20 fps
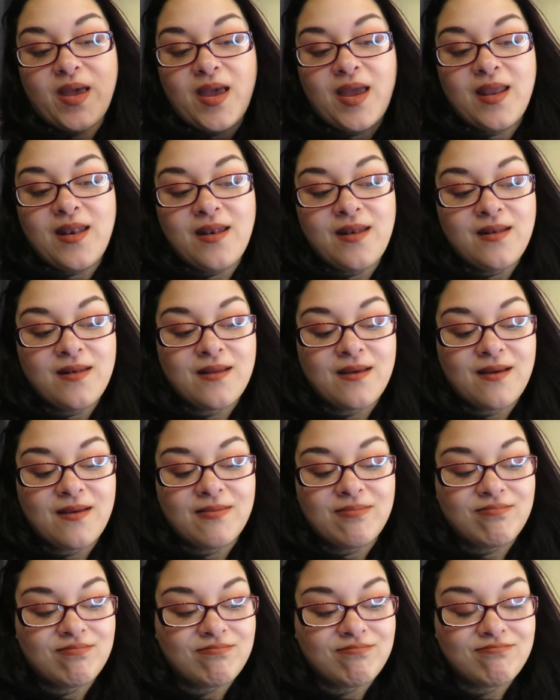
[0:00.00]
and
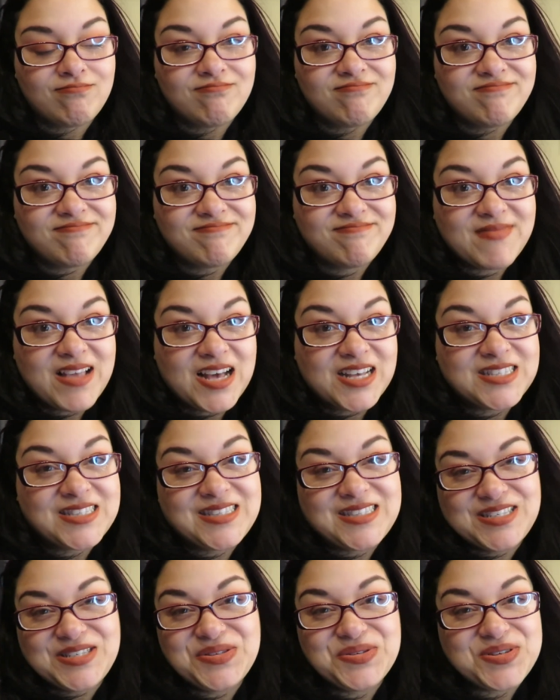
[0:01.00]
I'll
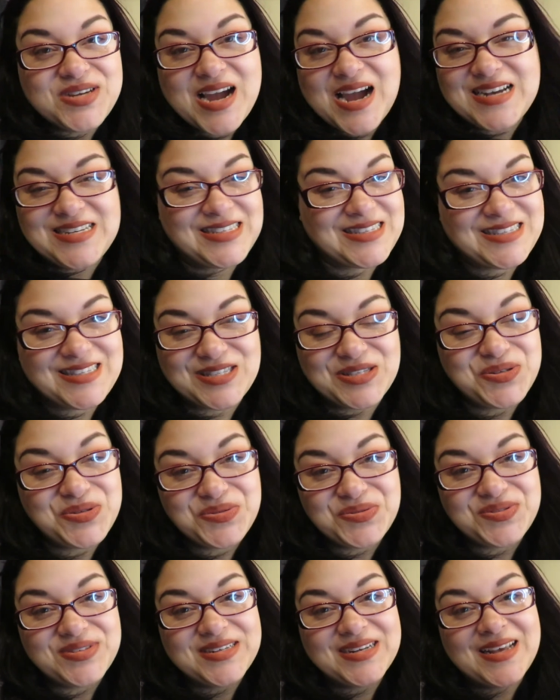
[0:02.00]
see you guys
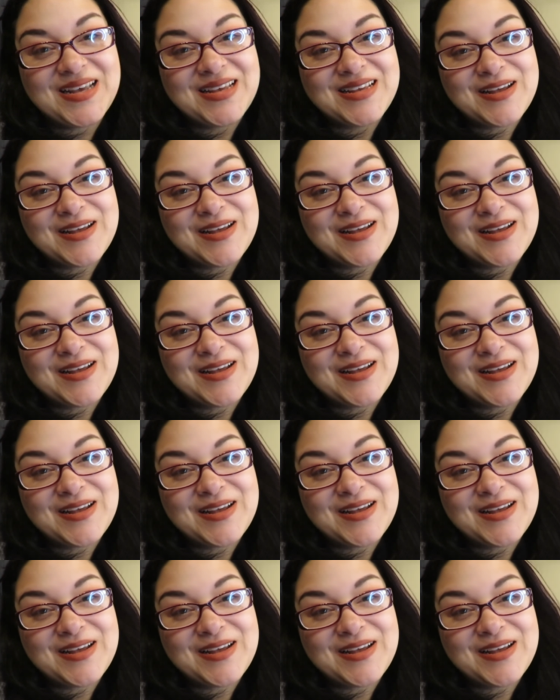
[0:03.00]
soon.